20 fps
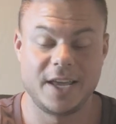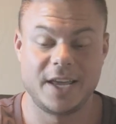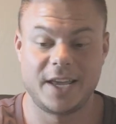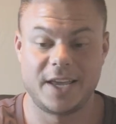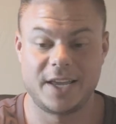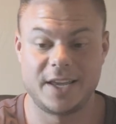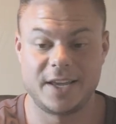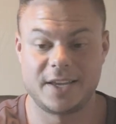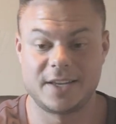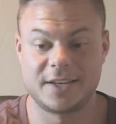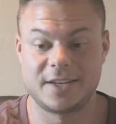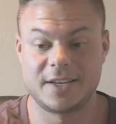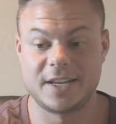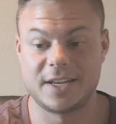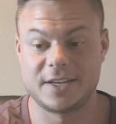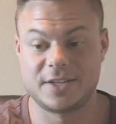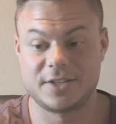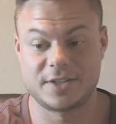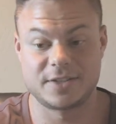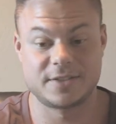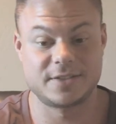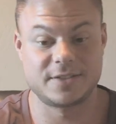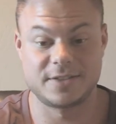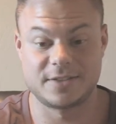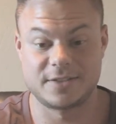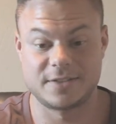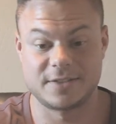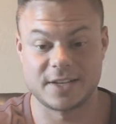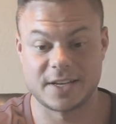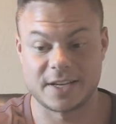and it's just
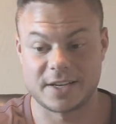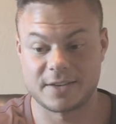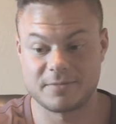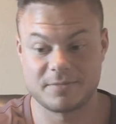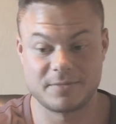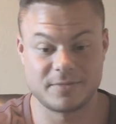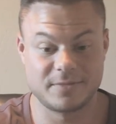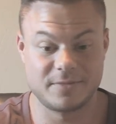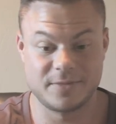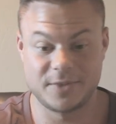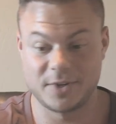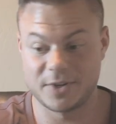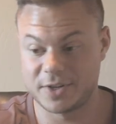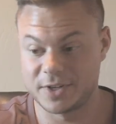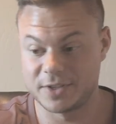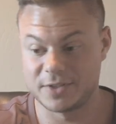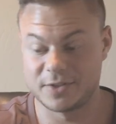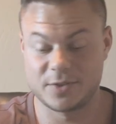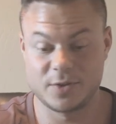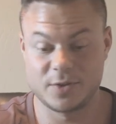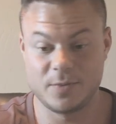is like you can